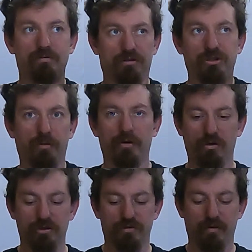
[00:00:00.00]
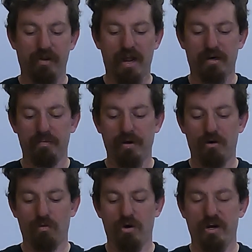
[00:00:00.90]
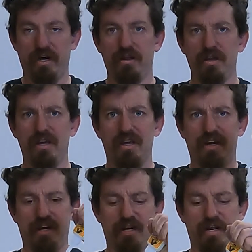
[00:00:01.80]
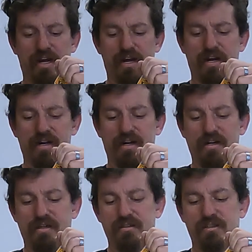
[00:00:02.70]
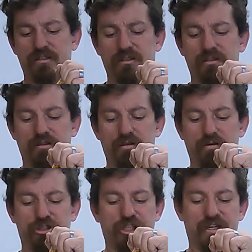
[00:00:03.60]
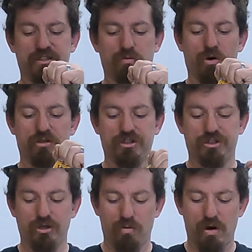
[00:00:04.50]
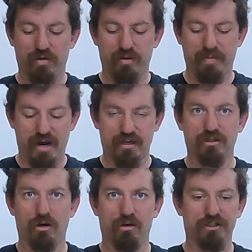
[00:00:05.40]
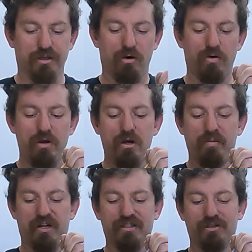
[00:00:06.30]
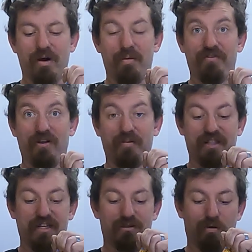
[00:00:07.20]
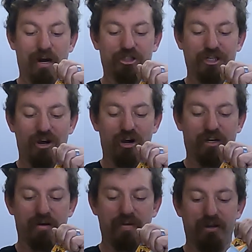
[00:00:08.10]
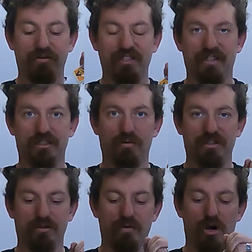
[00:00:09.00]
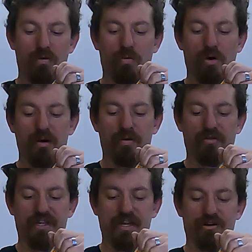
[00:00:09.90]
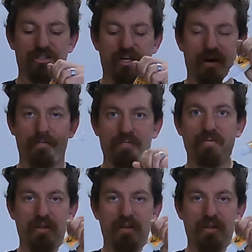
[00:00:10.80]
super glues, for lack of better wording. It has just worked so well in the past. Also, because of the way I'm filming this, we're actually not going to be using this one, so I'm not worried about the cure time,